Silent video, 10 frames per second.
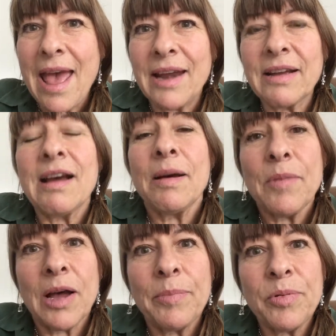and come
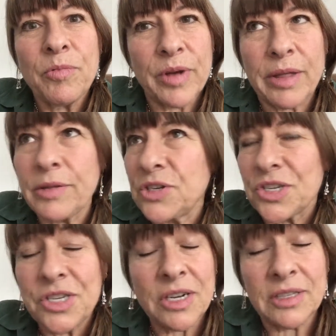up with
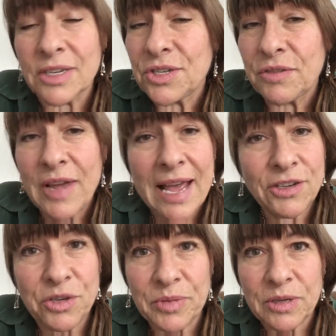just a list of
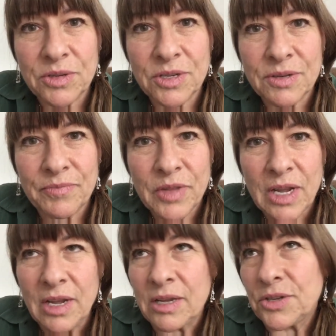attributes.
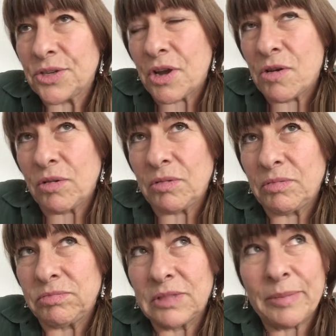So
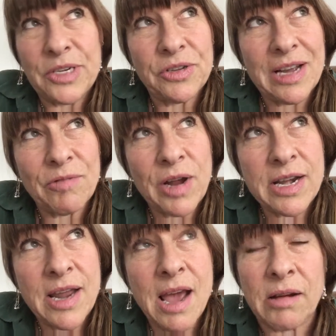let me do that
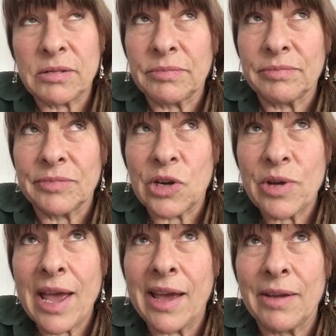right now.
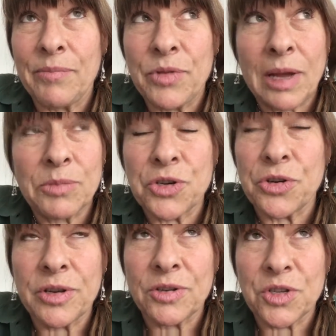Okay, I'm sure
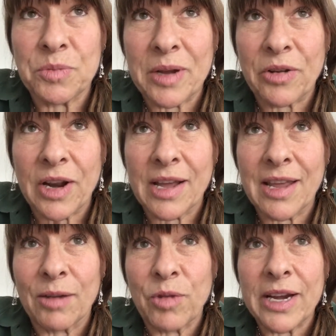you could do this better than I
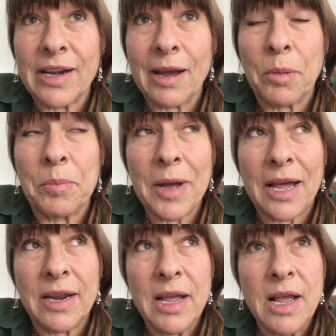can right now.
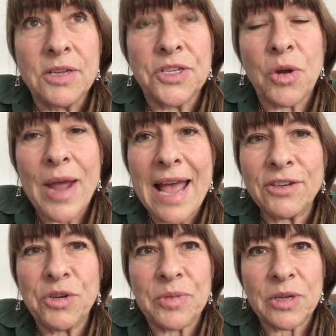So
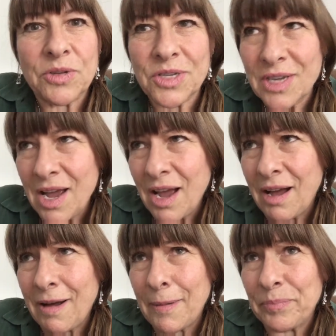attributes,
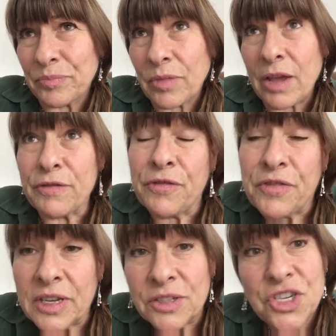
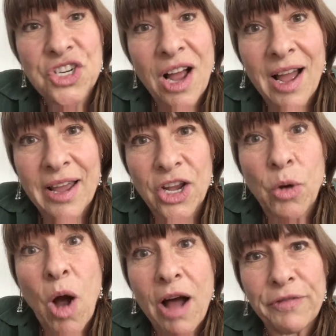feels shy,
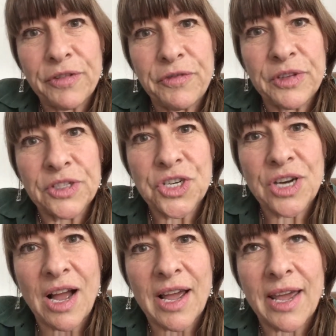often feels
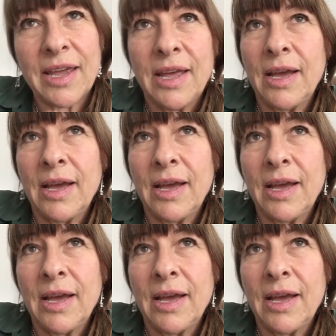shy,